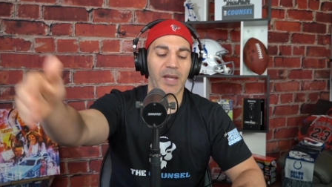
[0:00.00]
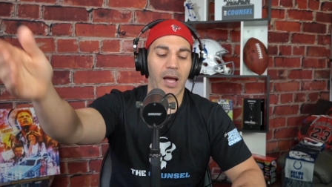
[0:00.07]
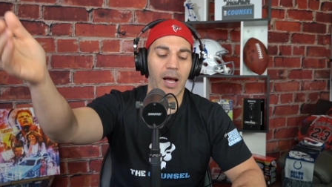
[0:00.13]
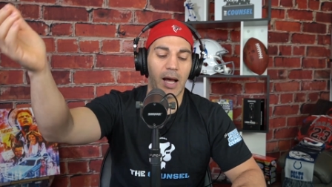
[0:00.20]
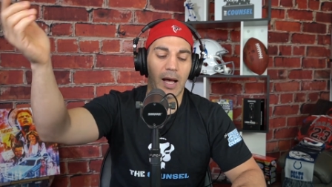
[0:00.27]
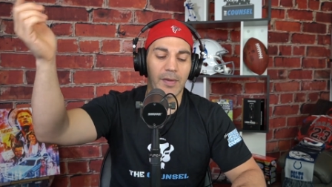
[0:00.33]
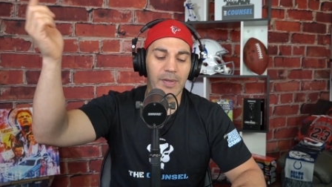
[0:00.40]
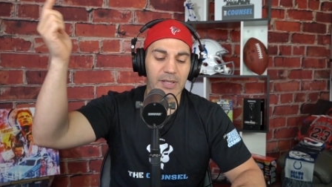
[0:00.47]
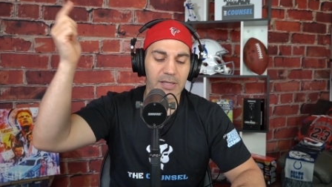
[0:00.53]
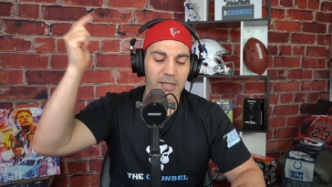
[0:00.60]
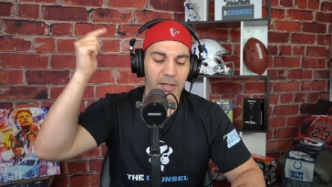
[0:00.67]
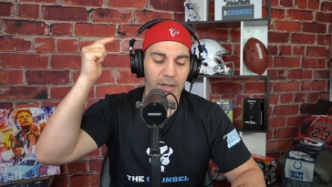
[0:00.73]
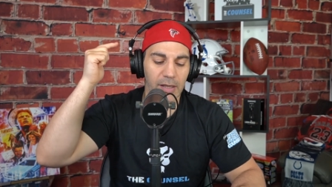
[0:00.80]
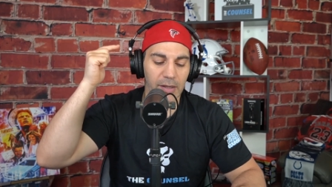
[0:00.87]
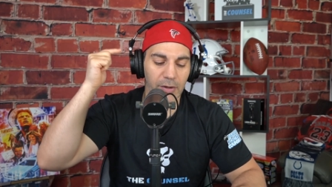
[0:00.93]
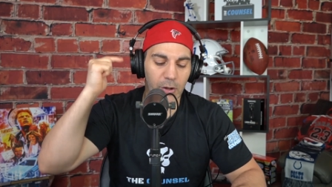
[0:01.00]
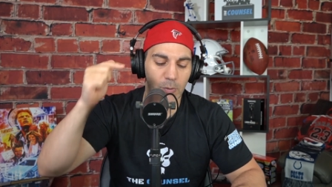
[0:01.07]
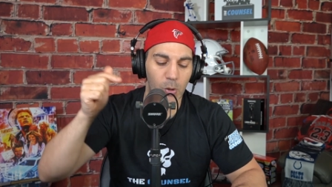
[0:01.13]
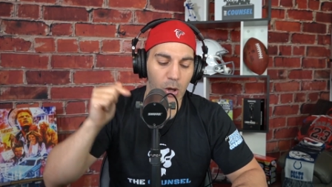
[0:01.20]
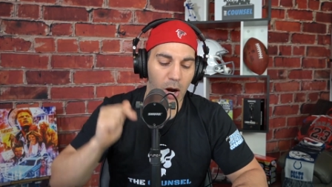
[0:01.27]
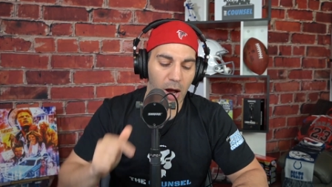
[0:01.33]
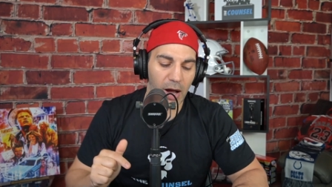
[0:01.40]
uh, this is a, a little
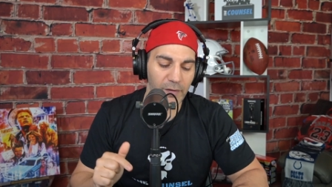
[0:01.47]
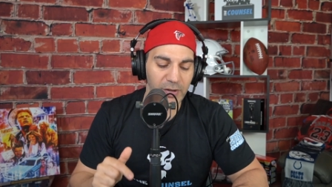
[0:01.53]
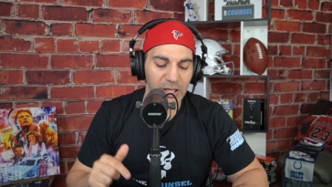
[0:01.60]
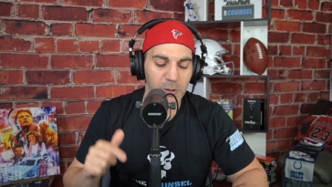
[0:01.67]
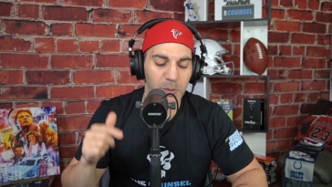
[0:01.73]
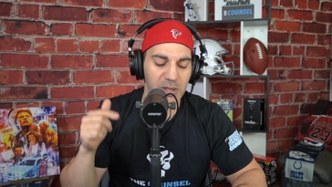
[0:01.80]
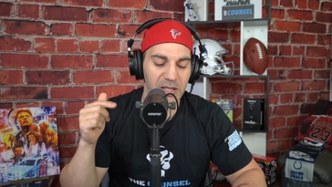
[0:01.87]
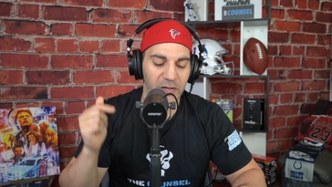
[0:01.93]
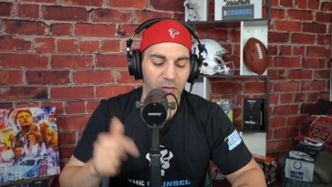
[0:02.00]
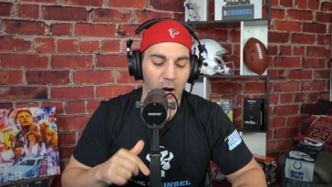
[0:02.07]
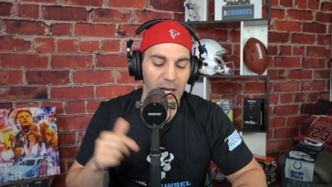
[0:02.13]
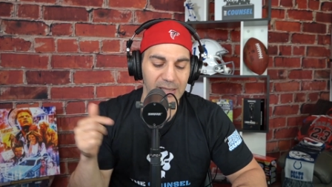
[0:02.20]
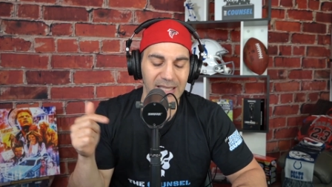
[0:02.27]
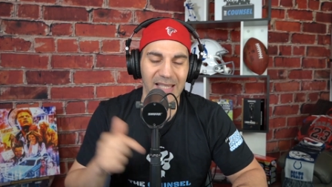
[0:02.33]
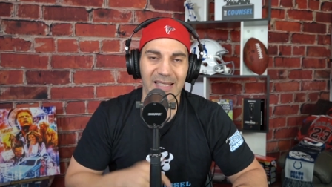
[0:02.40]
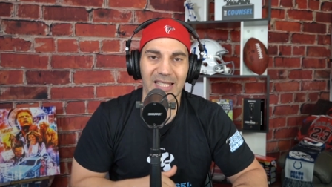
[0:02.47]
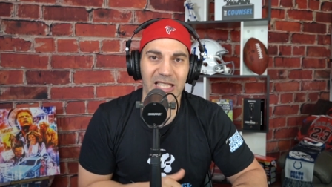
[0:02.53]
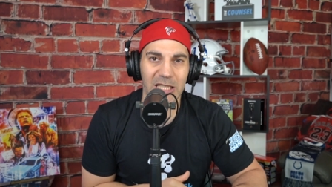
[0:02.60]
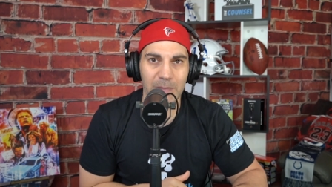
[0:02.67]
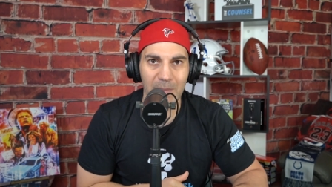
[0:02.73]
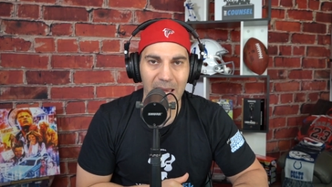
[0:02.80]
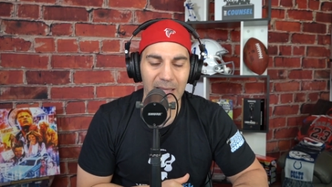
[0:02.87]
more obvious, but DeVonta
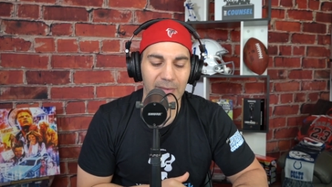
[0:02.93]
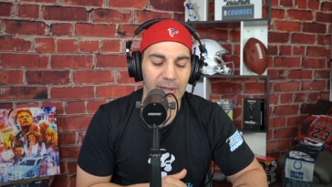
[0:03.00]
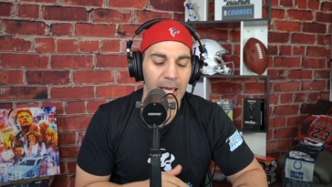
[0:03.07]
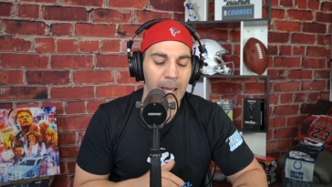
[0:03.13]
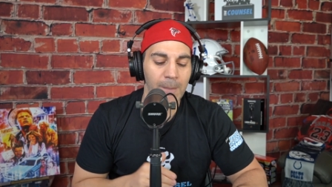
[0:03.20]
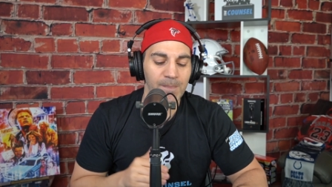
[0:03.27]
Smith